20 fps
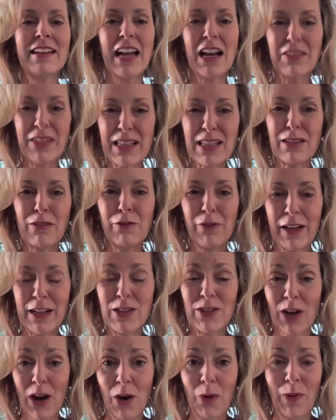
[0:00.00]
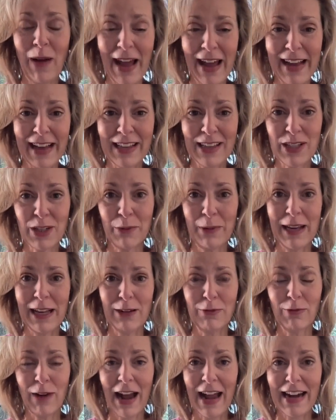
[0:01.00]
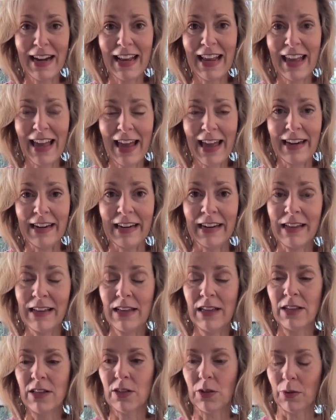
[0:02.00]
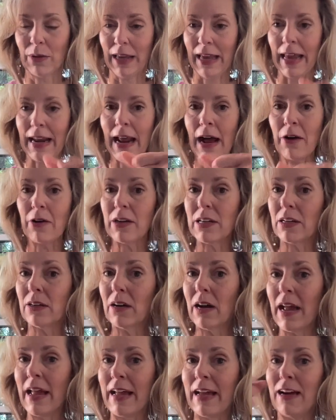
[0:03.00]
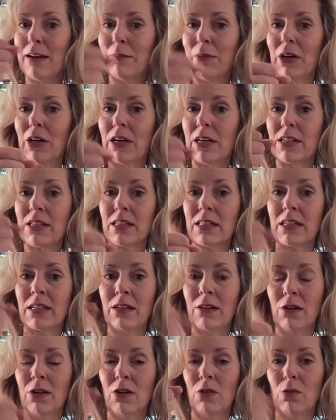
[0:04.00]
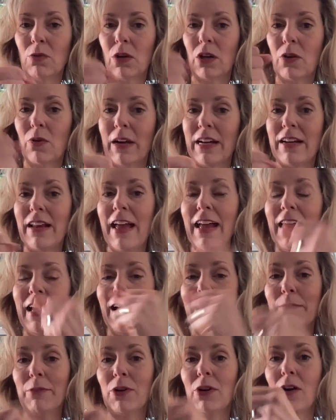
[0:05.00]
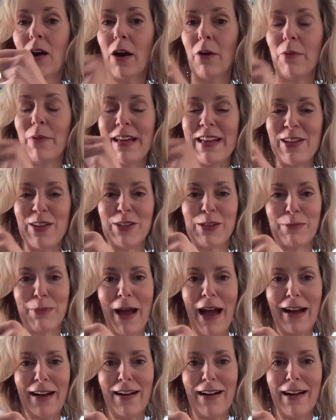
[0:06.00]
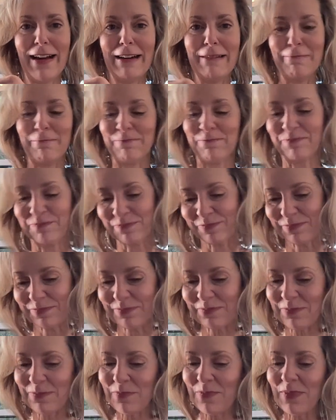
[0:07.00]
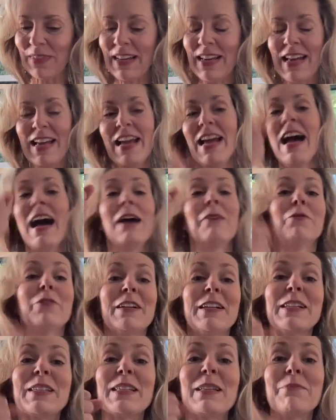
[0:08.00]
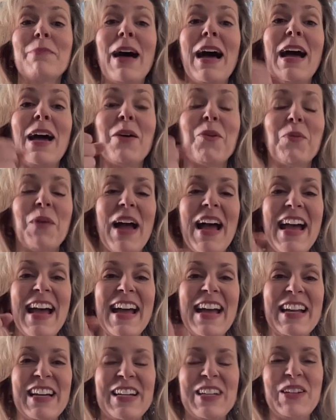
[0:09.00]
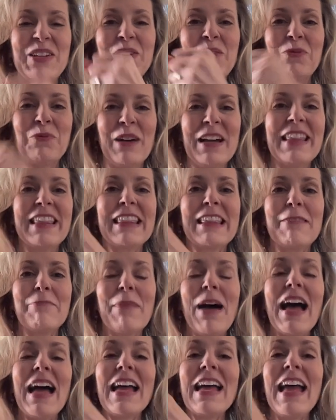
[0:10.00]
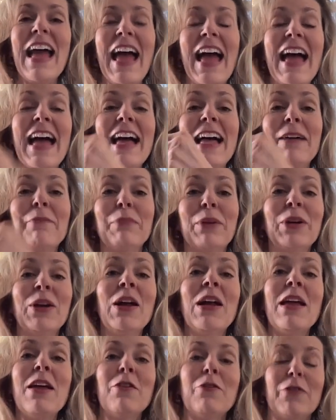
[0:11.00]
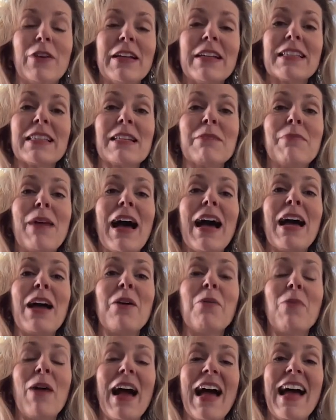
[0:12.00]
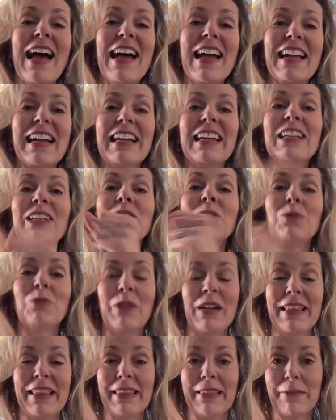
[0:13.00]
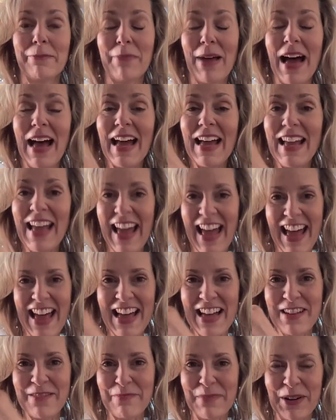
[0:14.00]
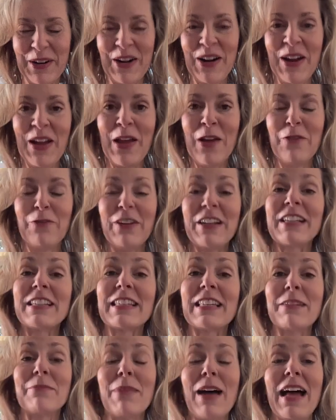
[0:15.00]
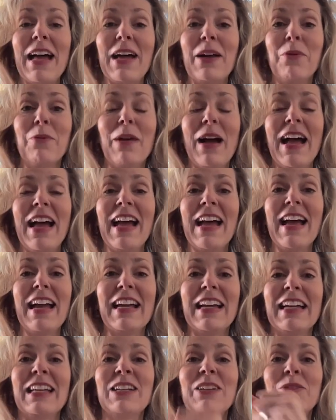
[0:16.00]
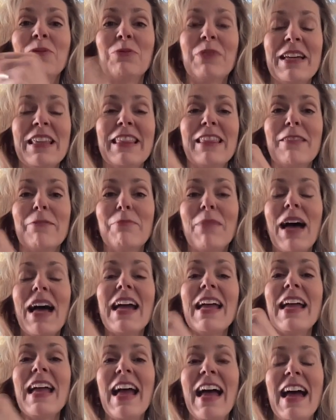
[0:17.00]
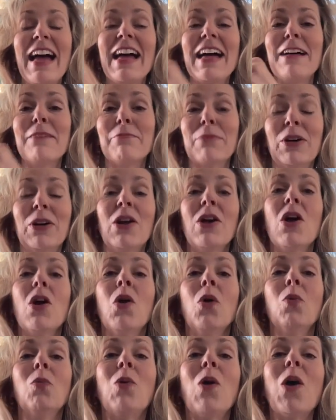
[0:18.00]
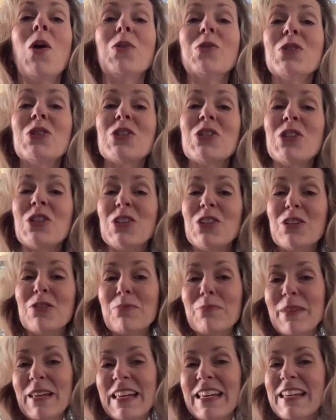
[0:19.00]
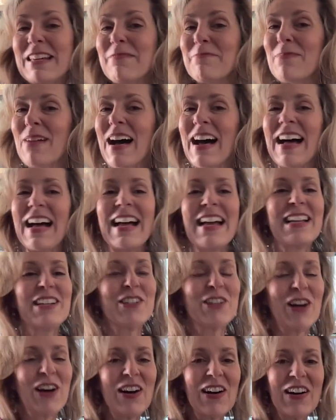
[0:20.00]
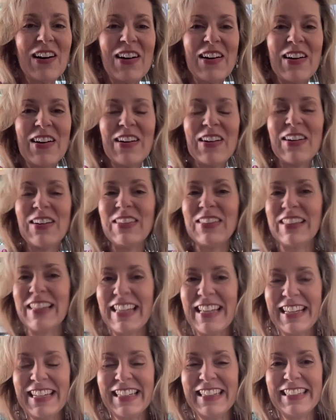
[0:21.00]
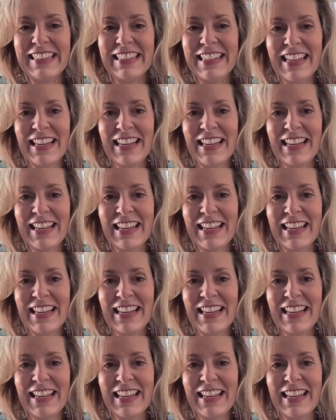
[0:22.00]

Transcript: Now let's fix our wagon so we can ride again. So get out your hammers. We're going to hammer our wheels back on. I'm fixing my wagon with my hammer, fixing my wagon with my hammer, fixing my wagon with my hammer. Won't you be my darling?